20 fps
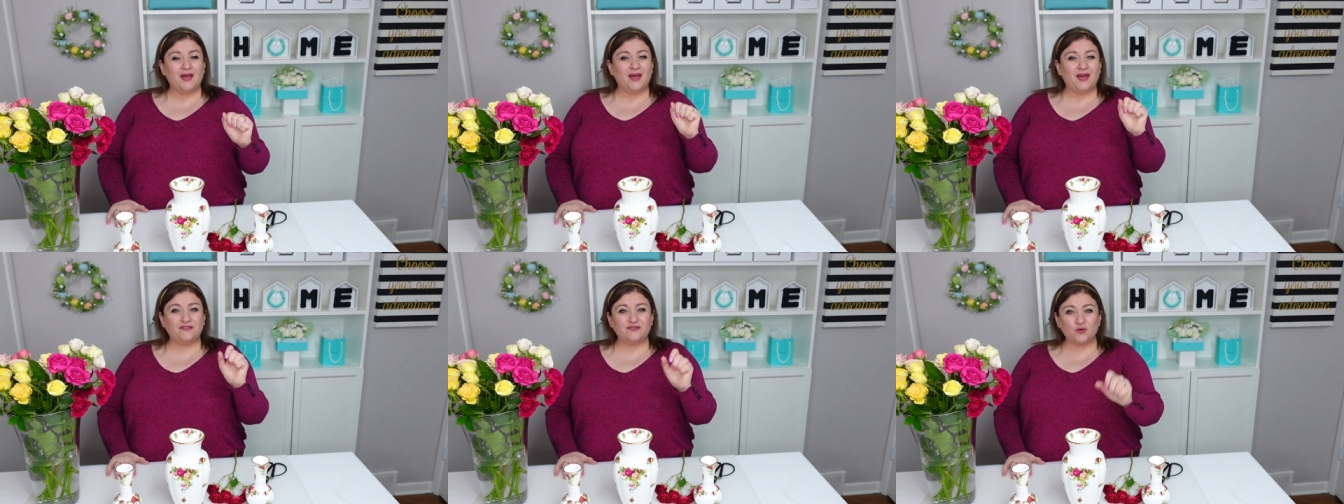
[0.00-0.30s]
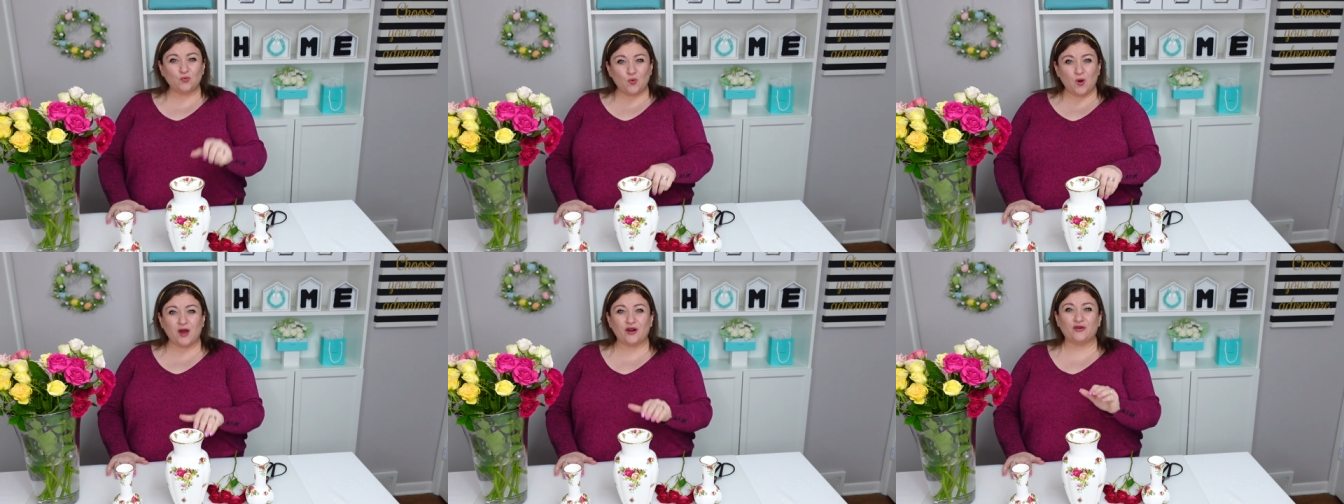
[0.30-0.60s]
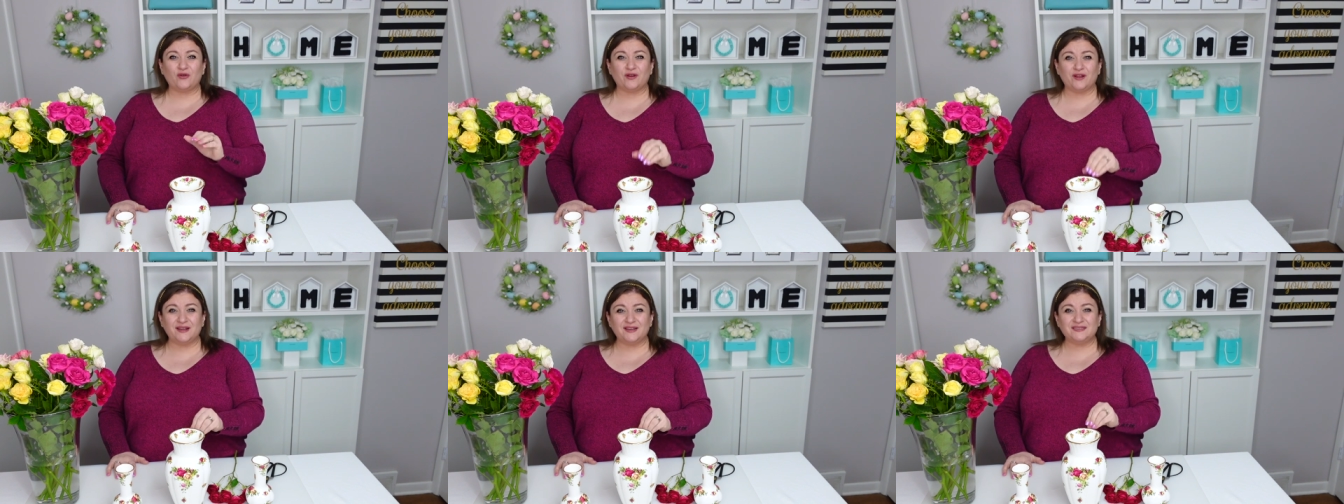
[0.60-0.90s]
and the
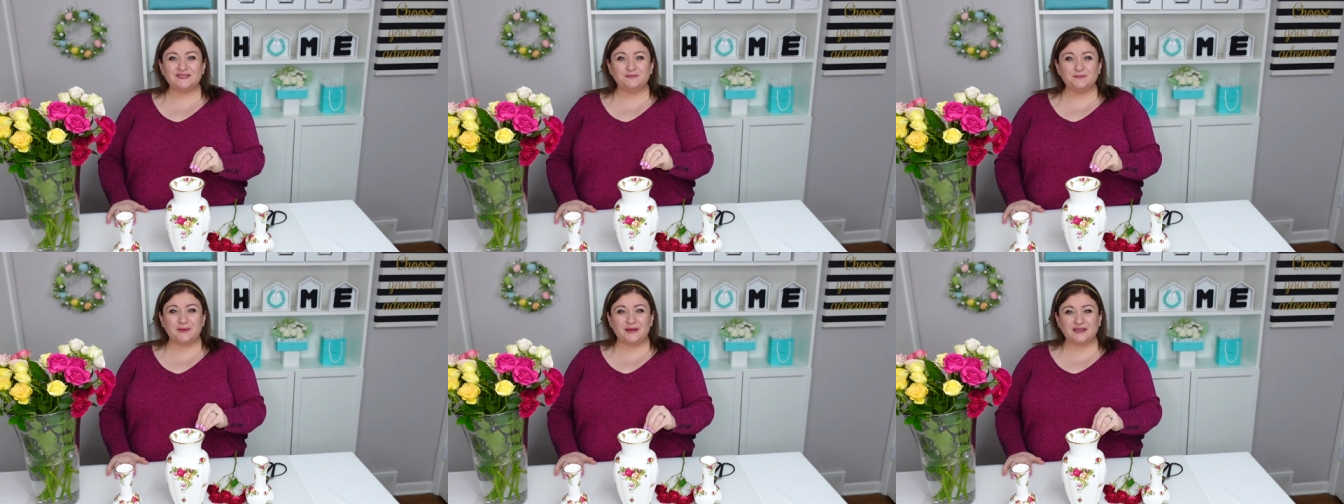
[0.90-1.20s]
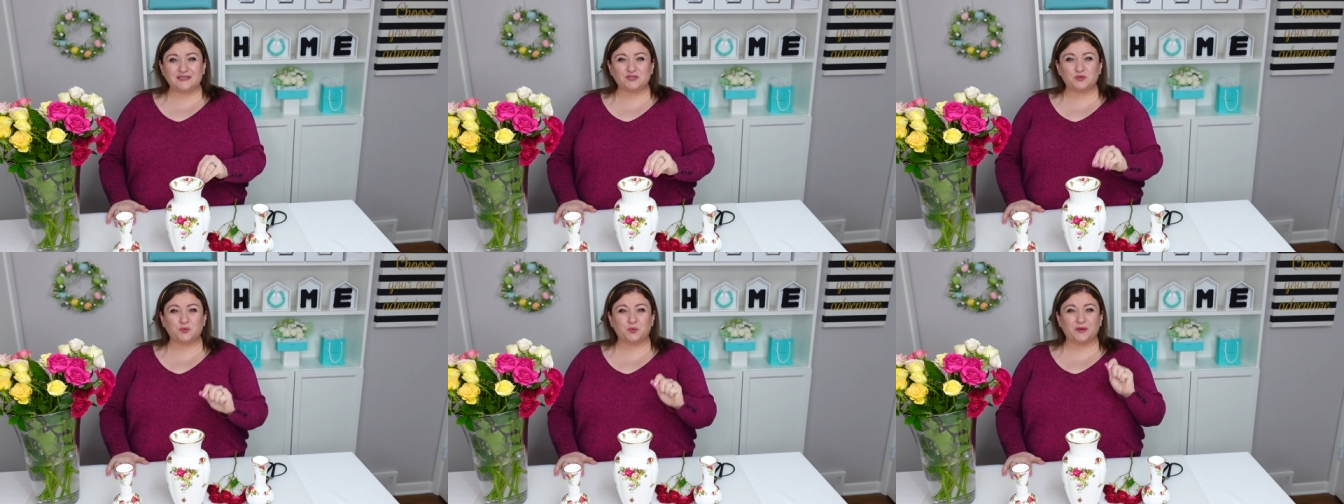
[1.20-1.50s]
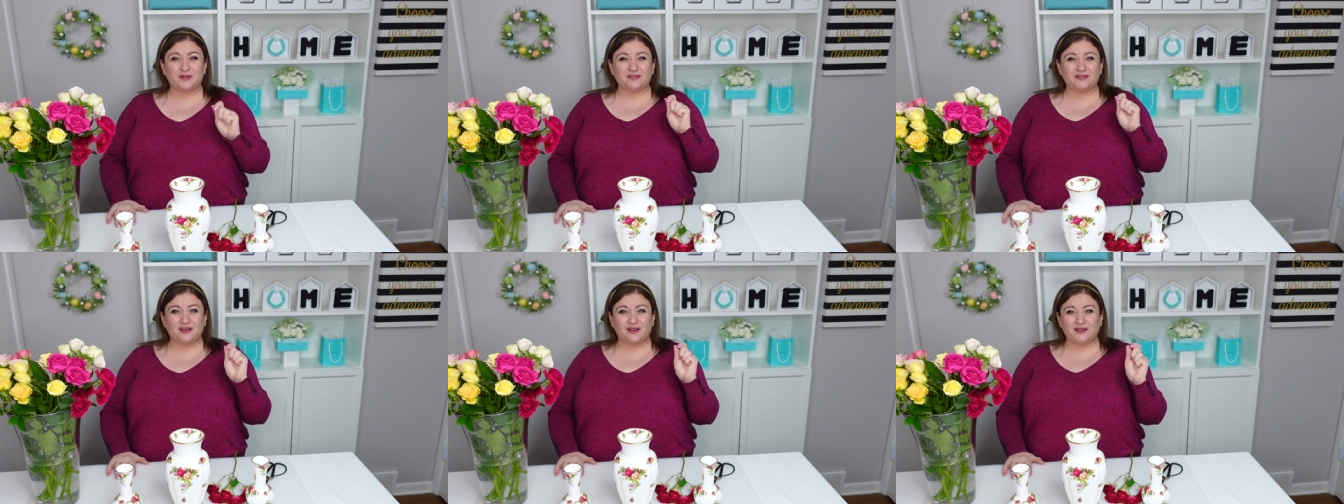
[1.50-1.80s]
water is mixed
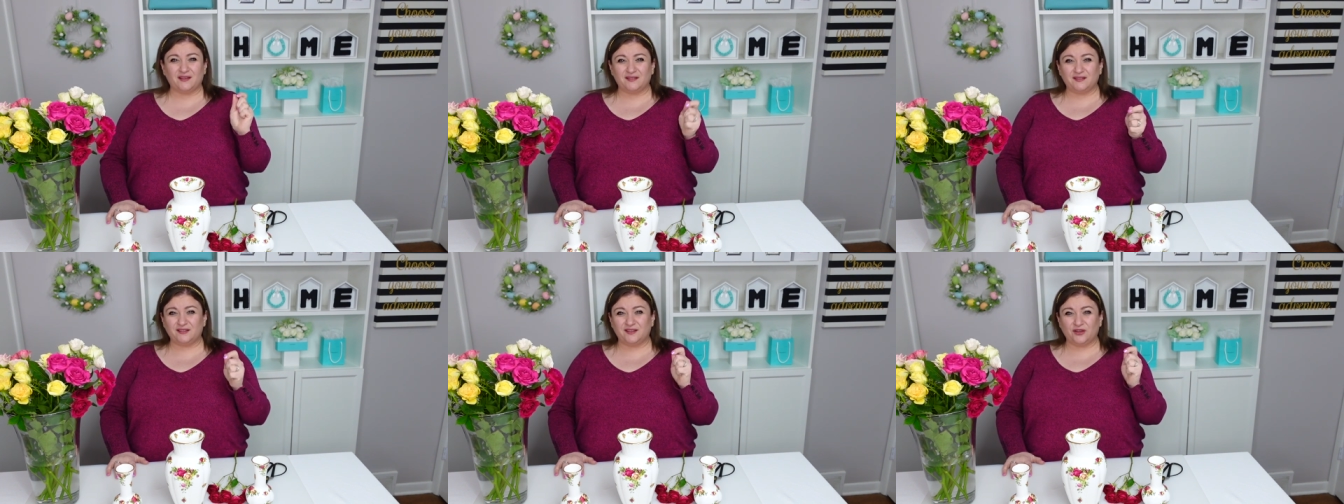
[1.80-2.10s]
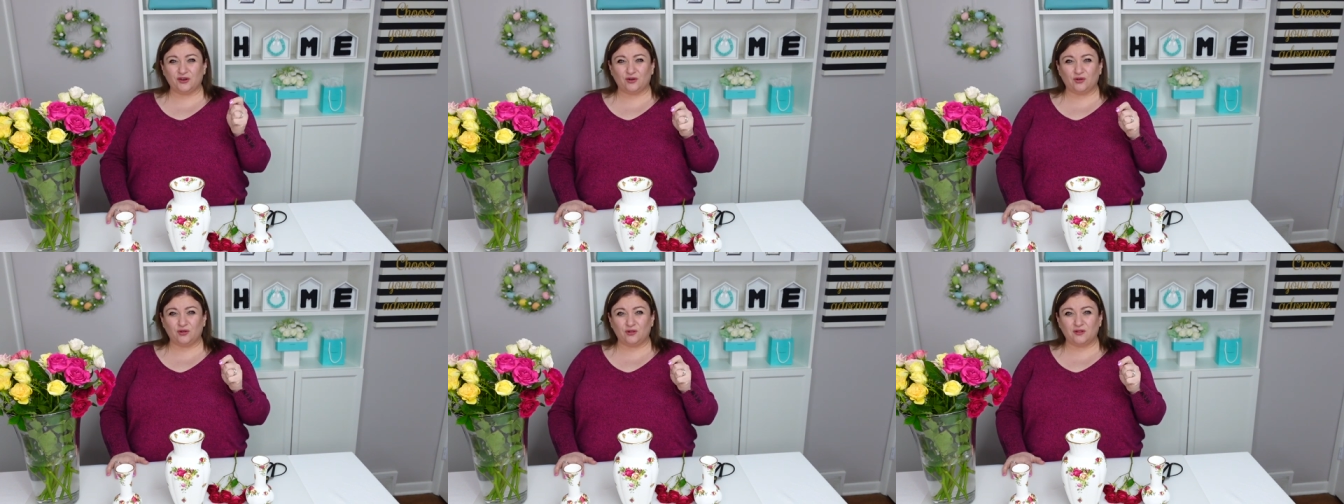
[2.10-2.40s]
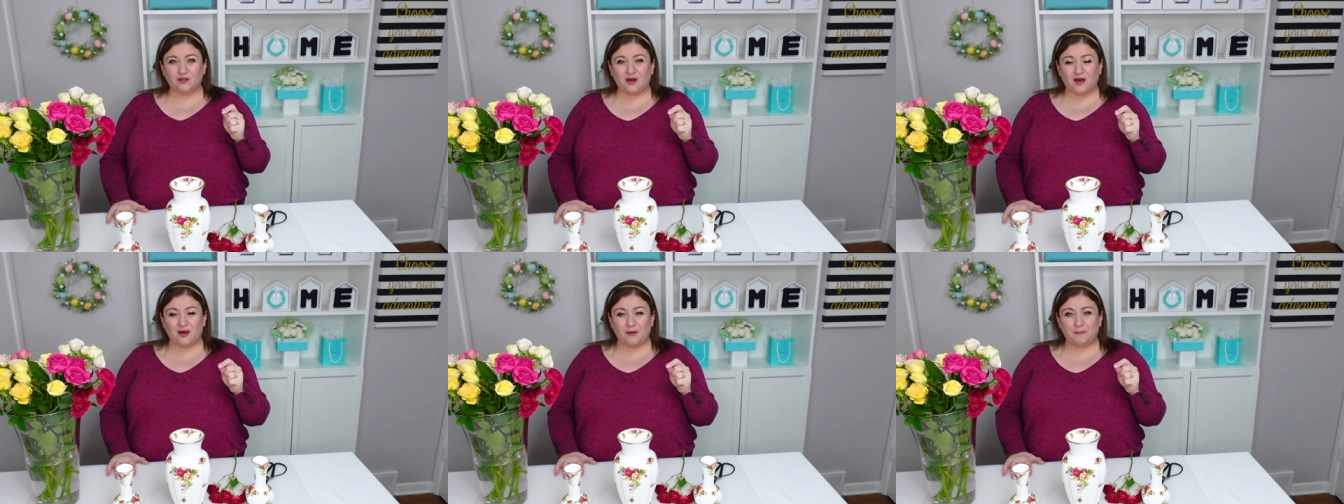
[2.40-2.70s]
with the
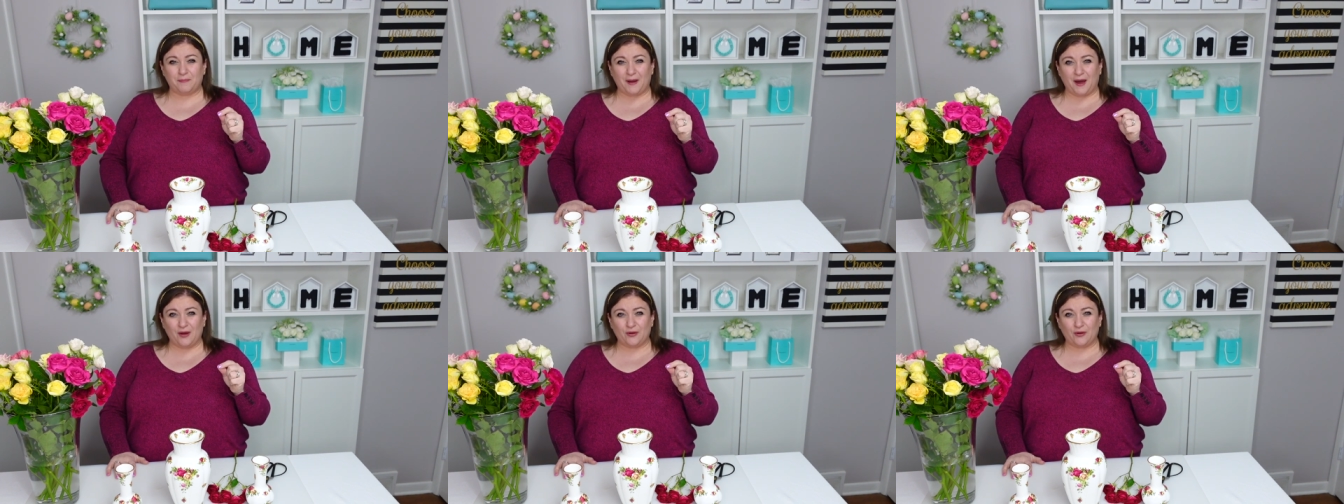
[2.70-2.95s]
little uh,